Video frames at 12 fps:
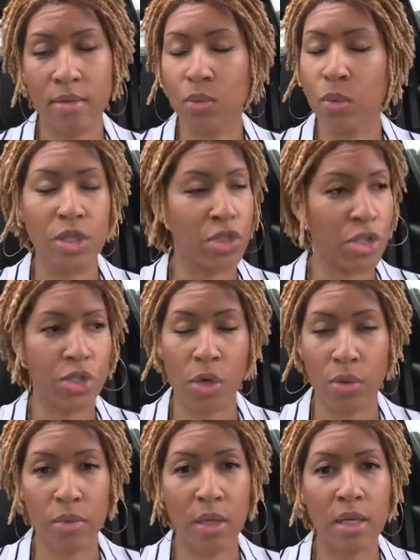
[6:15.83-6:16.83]
We just
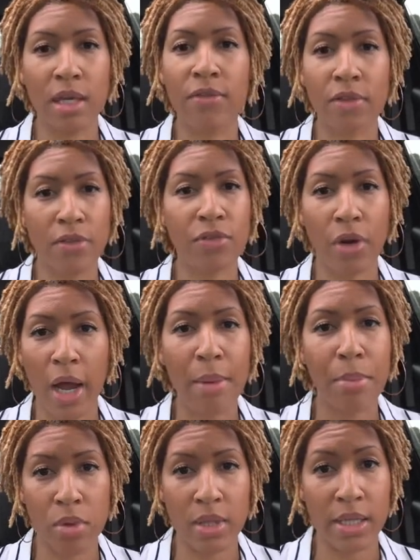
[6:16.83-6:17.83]
don't. Even if you're
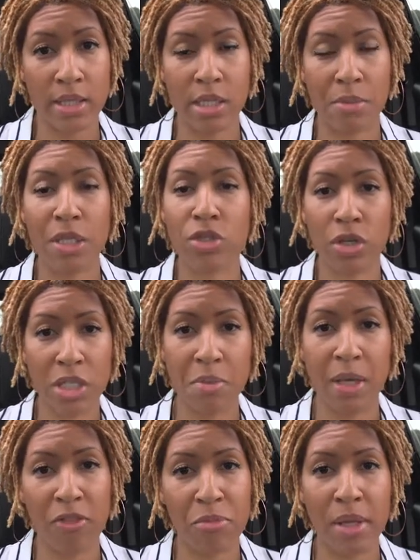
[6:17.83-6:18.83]
hypoglycemic, trust me,
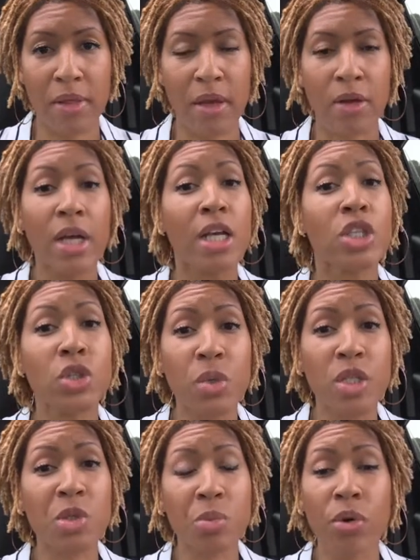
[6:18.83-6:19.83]
I've been there. Doing
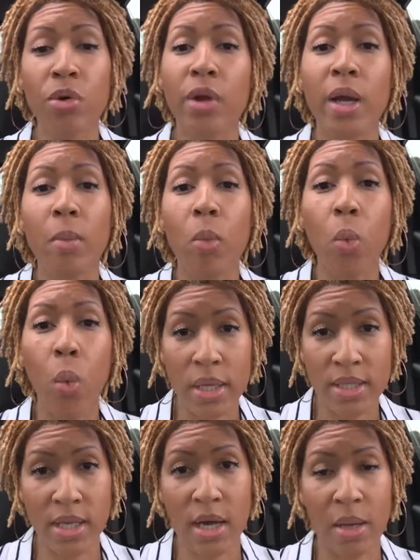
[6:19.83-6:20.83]
this program one
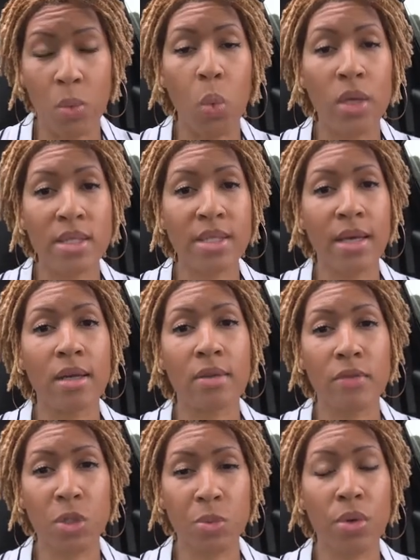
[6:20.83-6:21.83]
time, one cycle of
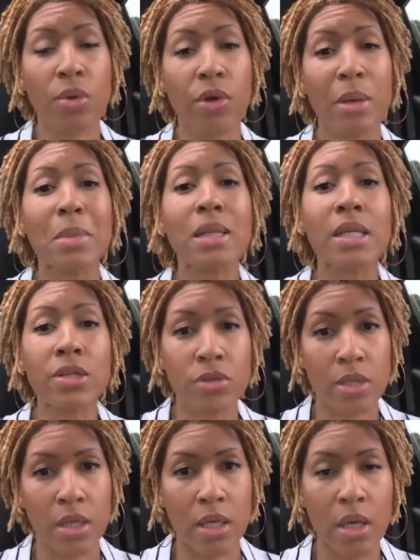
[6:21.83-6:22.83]
this program
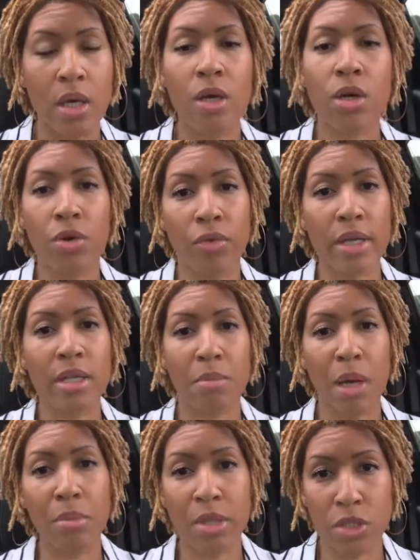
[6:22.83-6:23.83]
literally corrected
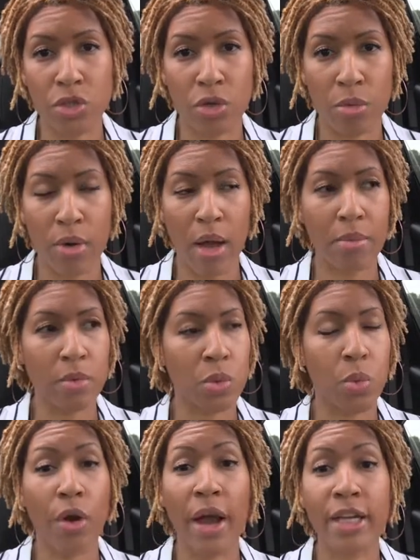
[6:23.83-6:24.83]
my blood sugar problems,
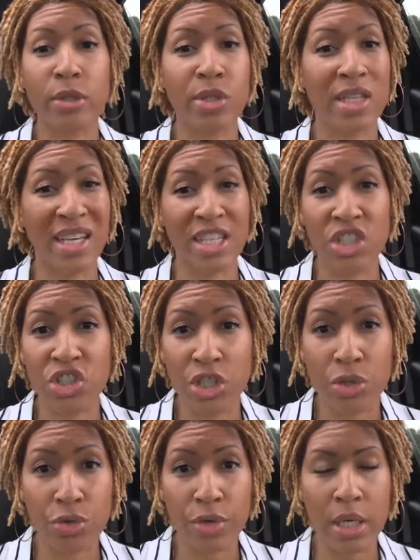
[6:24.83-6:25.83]
where I used to get
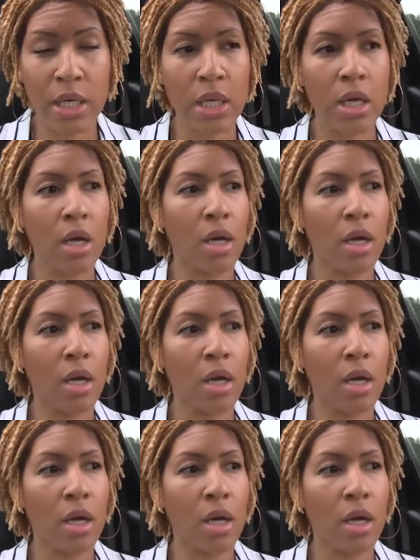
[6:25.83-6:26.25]
jittery.